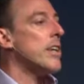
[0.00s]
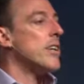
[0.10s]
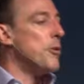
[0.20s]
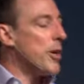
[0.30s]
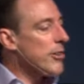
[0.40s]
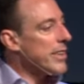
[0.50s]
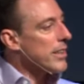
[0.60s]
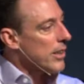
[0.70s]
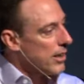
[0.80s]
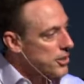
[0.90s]
You want to read
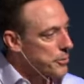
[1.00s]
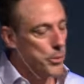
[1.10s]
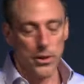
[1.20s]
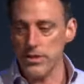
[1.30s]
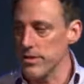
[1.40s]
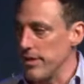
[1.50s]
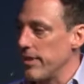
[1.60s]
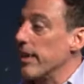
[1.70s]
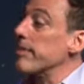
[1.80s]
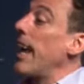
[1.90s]
larger portions of the
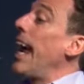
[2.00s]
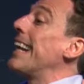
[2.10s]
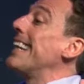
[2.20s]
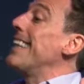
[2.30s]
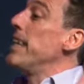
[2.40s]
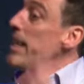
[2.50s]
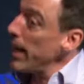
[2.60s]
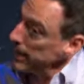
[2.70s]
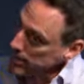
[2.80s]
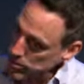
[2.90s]
text and
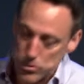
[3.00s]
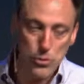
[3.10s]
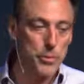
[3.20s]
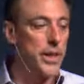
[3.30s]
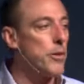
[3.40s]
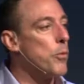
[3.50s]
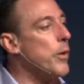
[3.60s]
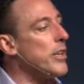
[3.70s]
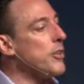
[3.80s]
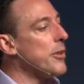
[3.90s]
then zoom in
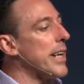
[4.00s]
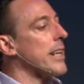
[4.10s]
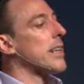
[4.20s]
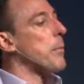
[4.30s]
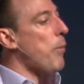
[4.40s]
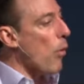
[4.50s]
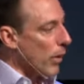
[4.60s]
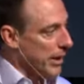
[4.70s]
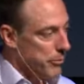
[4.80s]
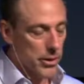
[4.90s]
when you get the
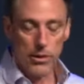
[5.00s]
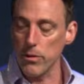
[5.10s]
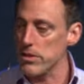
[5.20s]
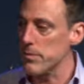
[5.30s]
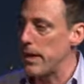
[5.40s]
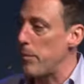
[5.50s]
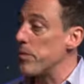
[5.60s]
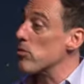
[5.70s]
point, when you know what it's about.